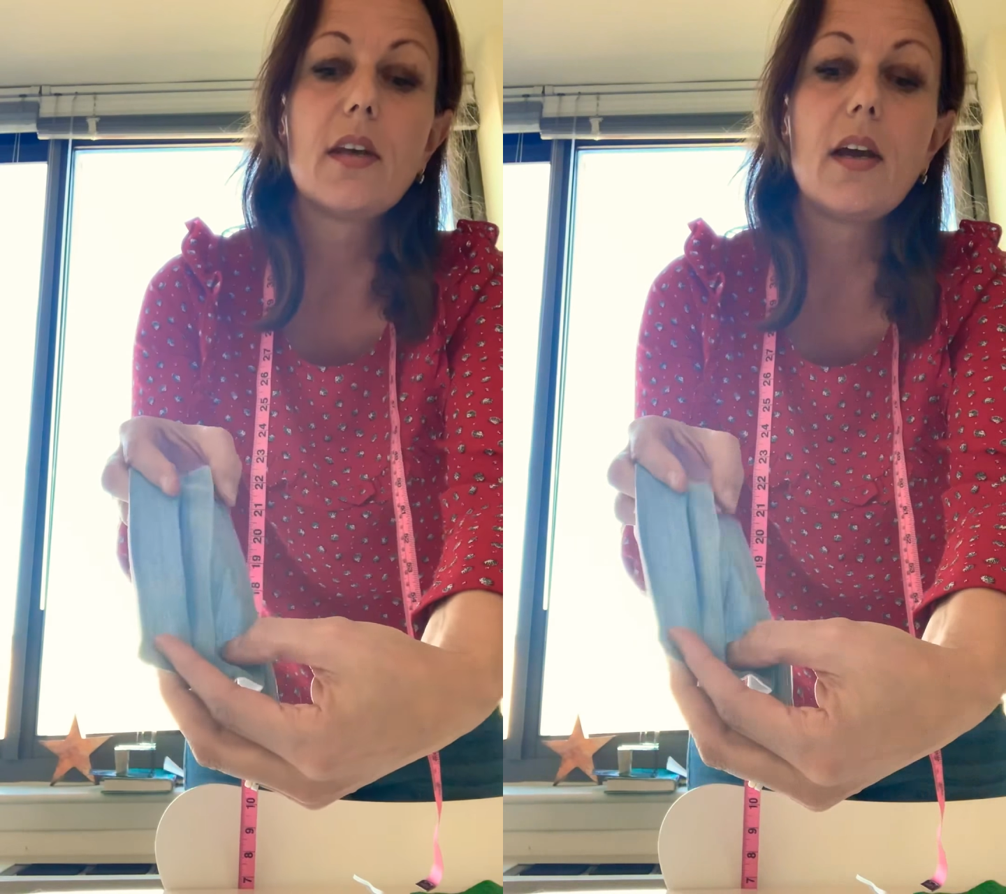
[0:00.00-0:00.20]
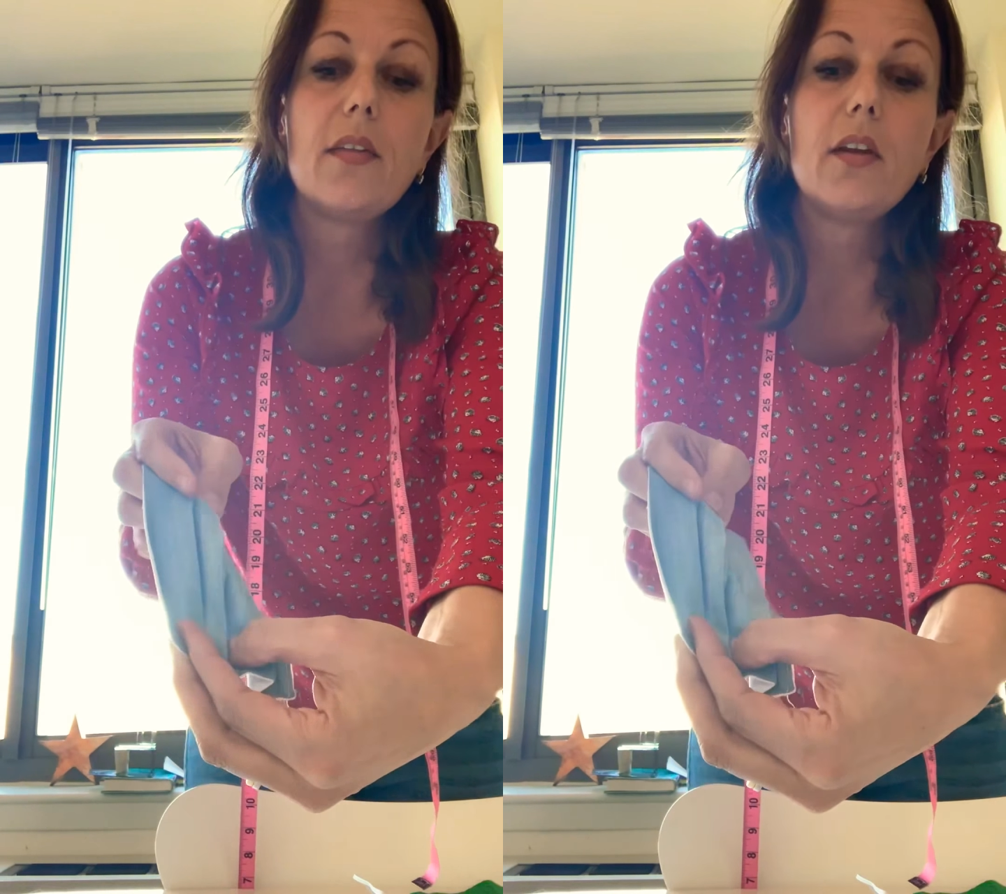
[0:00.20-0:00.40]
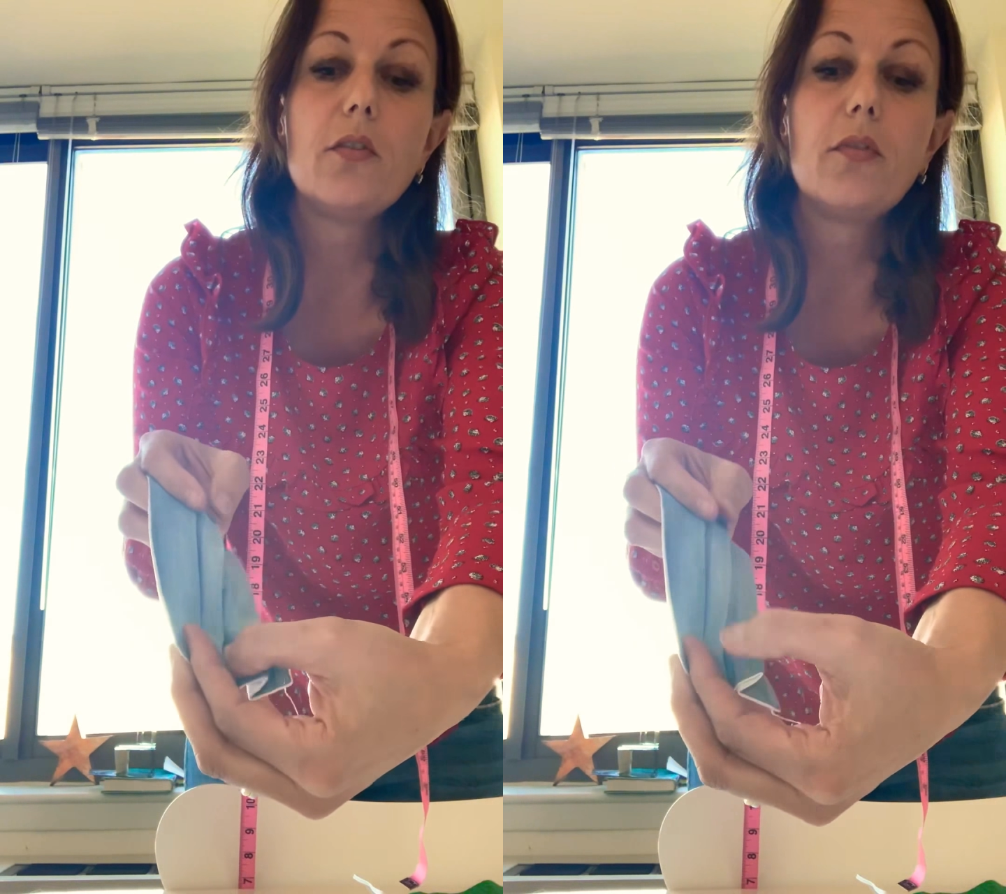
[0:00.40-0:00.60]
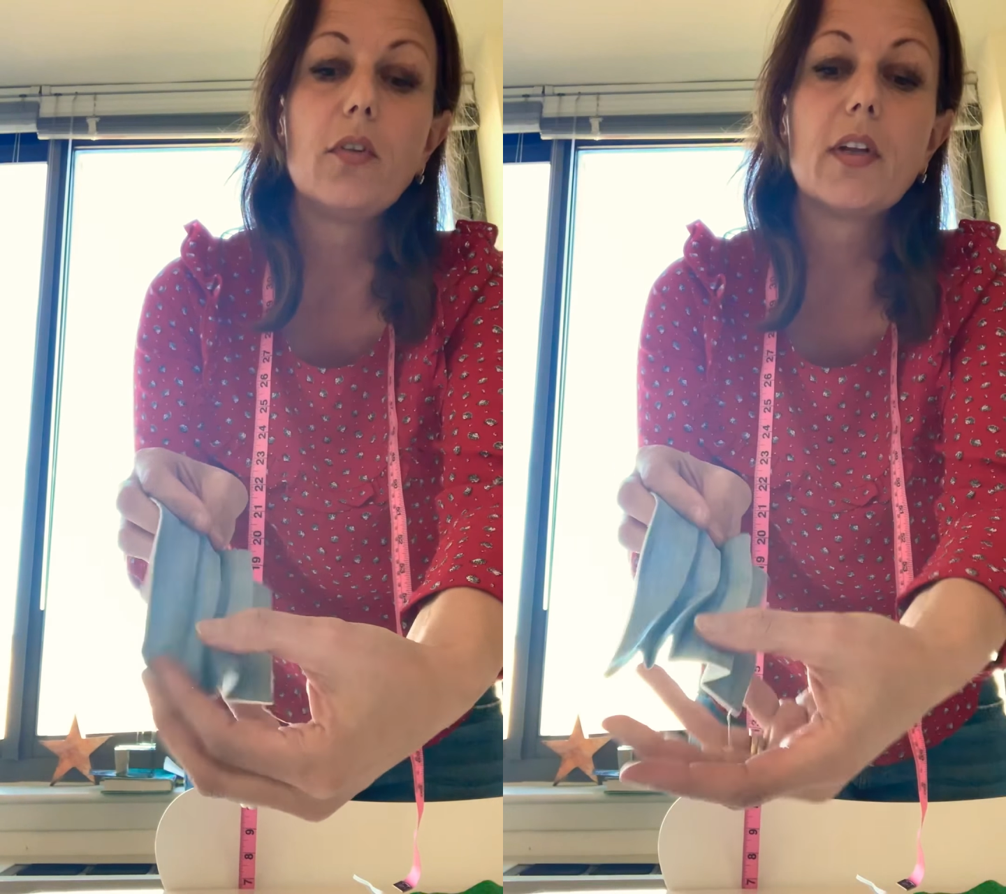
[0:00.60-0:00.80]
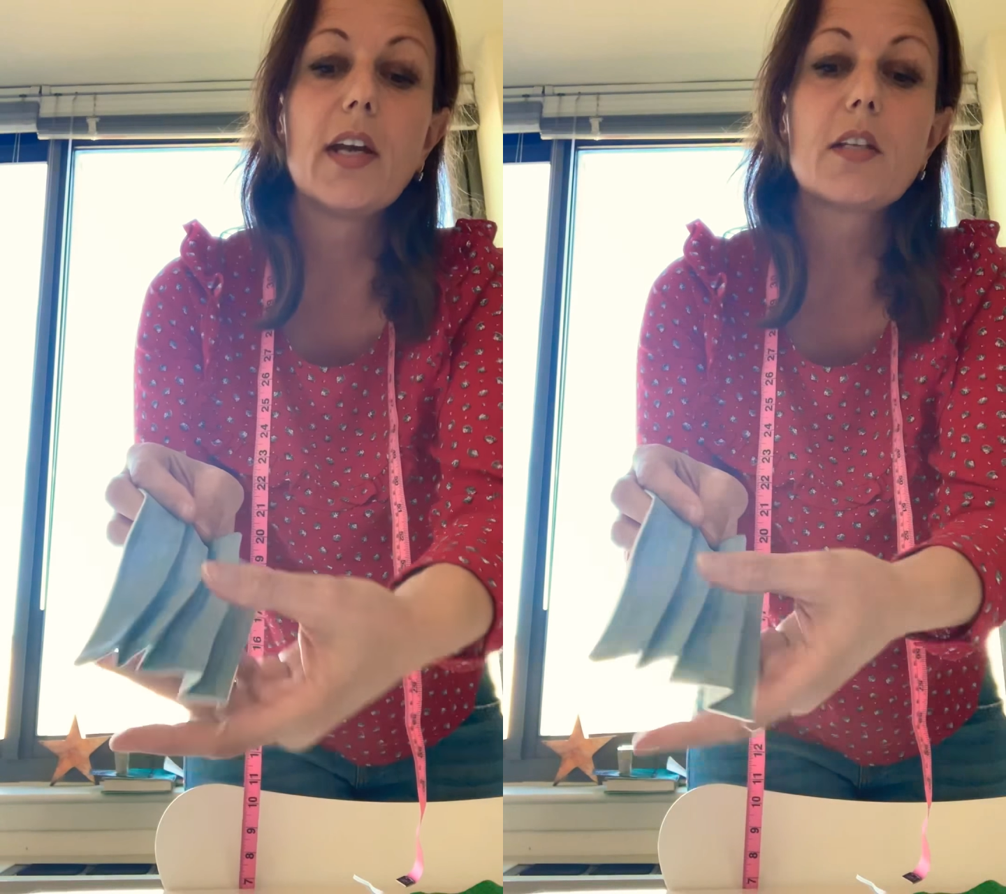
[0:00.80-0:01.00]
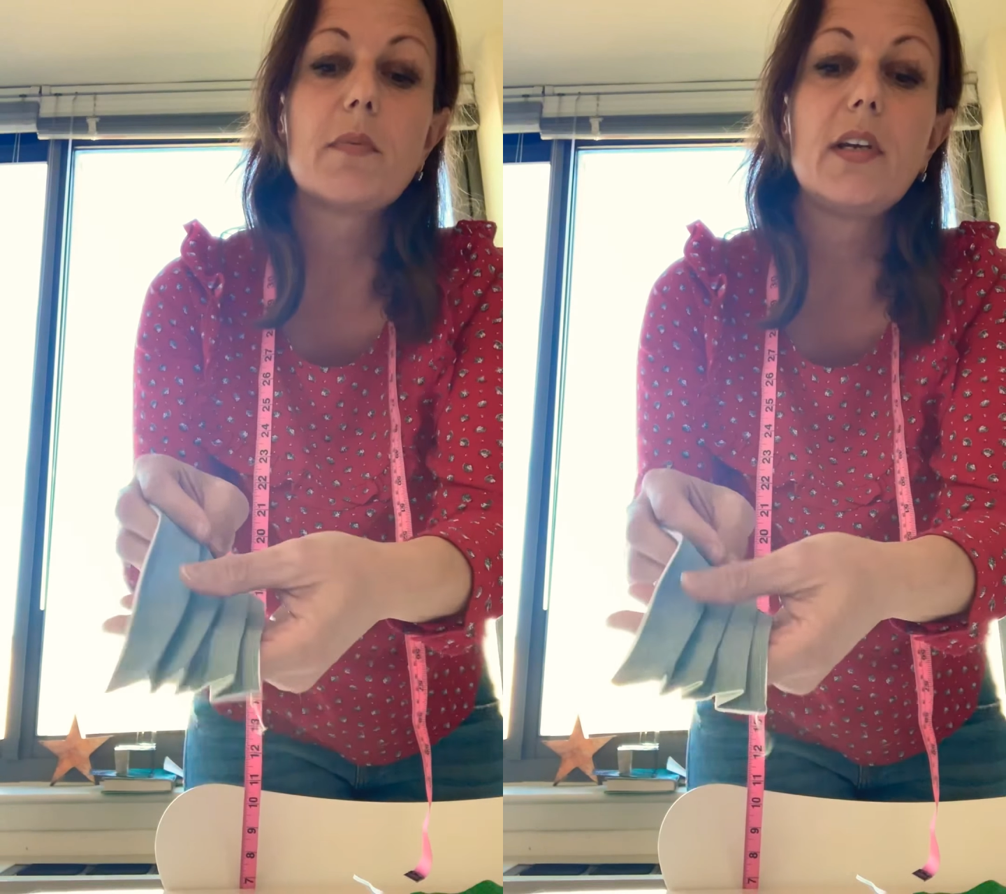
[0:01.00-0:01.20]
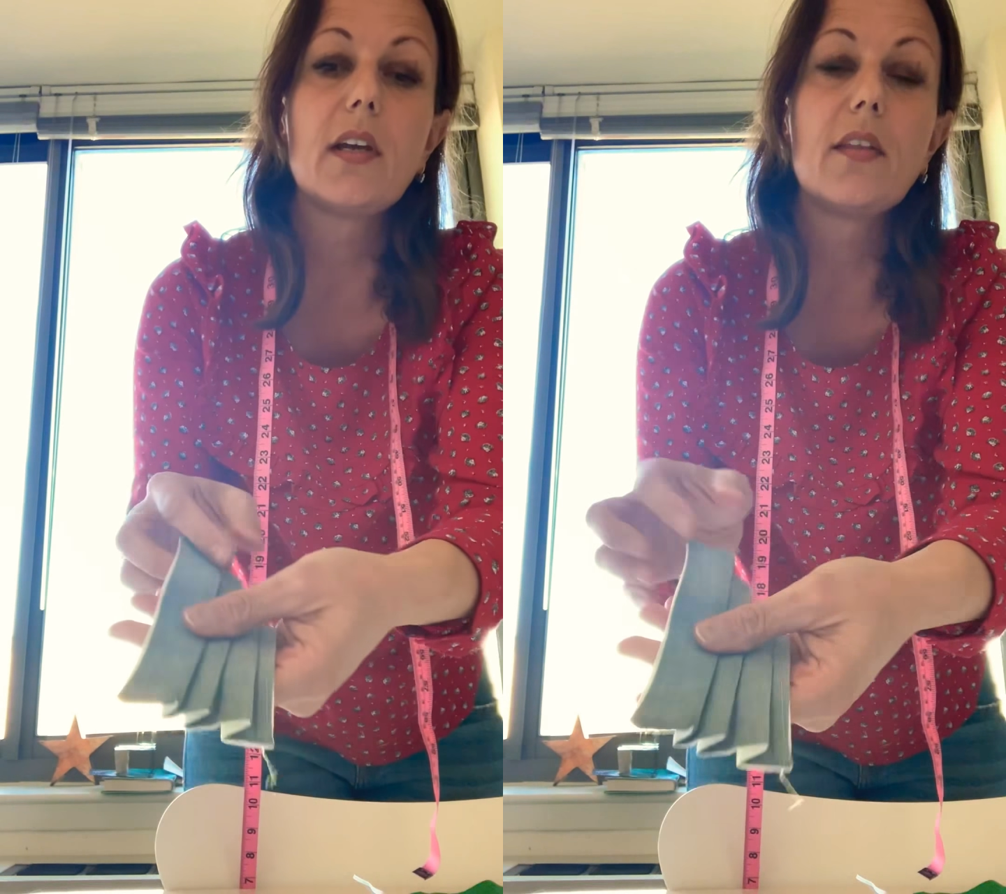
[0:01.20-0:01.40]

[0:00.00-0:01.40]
and then you fold the next pleat